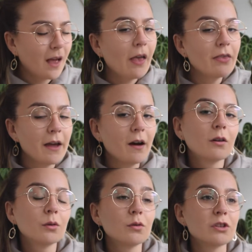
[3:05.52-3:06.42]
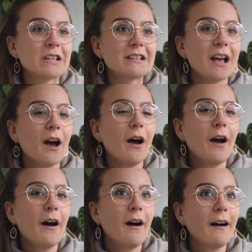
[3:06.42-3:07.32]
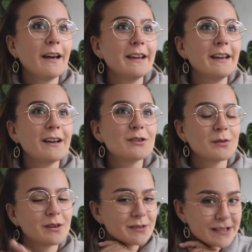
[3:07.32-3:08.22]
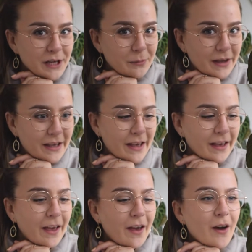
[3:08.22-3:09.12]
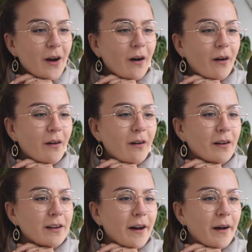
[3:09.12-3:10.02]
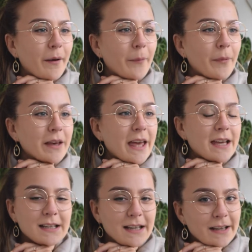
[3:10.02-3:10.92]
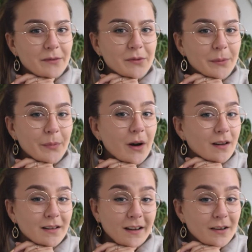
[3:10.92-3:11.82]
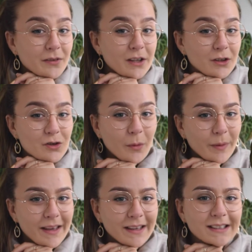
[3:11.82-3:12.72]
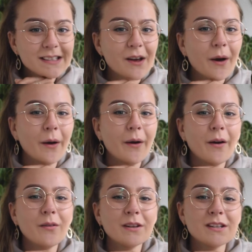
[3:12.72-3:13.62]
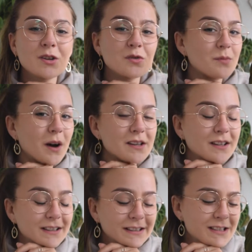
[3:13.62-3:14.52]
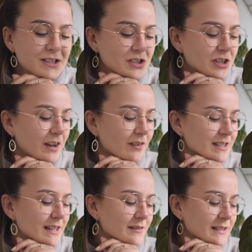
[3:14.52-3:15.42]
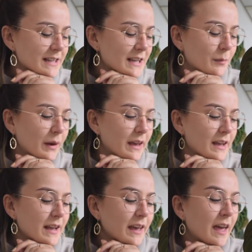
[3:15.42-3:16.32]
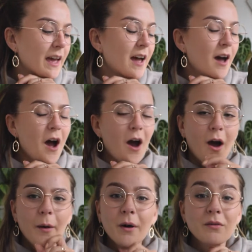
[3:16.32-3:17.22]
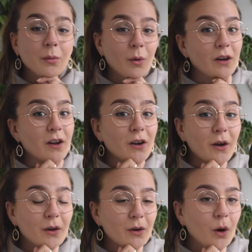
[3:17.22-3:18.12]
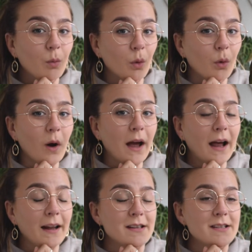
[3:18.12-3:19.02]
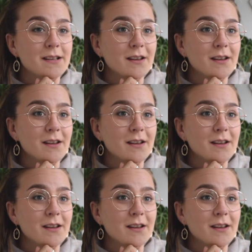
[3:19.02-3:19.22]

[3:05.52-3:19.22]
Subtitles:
they are gorgeous. I saw a little sneak peek on Caitlin from Plant Life in the Tropics, her Philodendron Micans. She gave us a little sneak peek of the one going on her wall, and